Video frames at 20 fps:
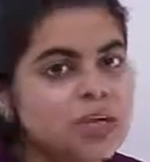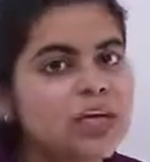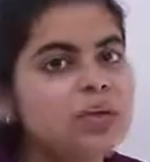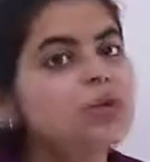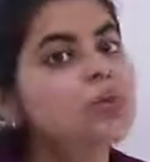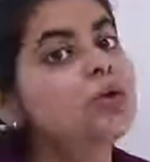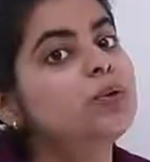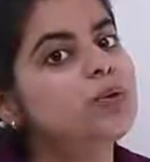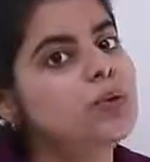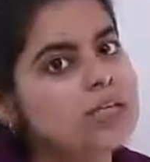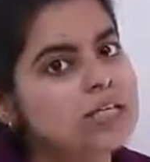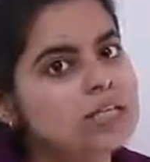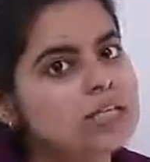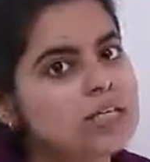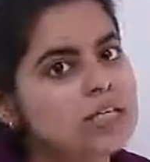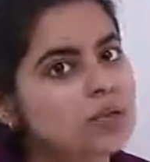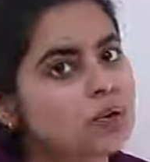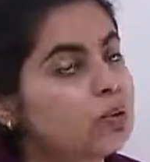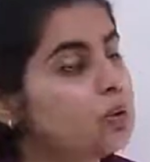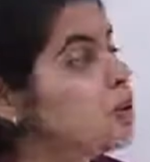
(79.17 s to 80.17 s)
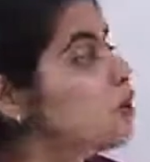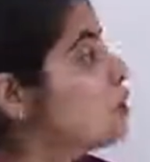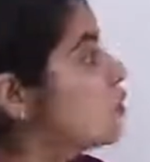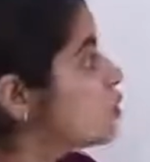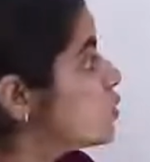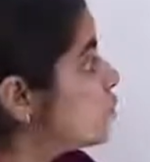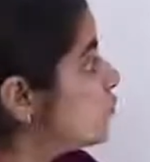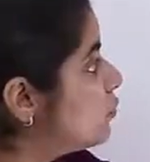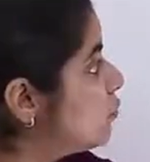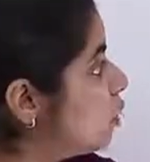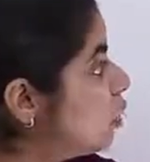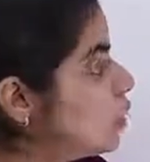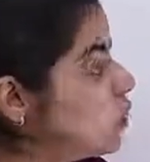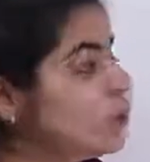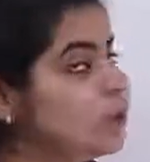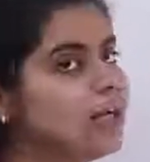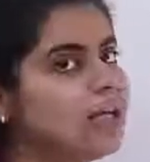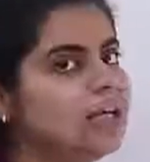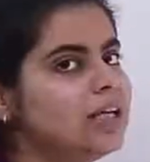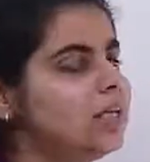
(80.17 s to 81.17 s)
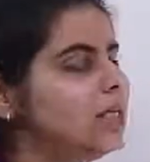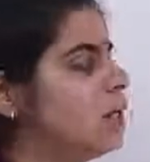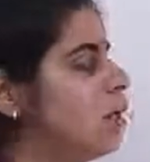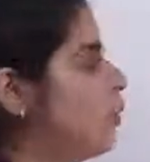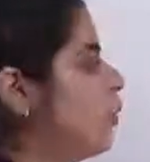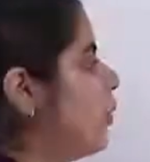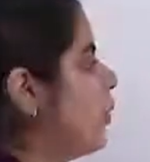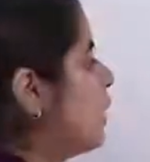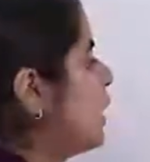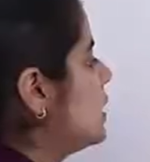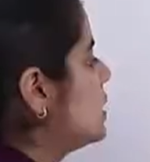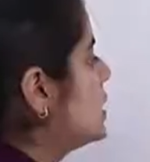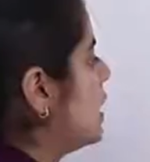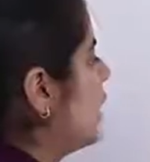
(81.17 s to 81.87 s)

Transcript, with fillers: It would be 0. So, for collinear points,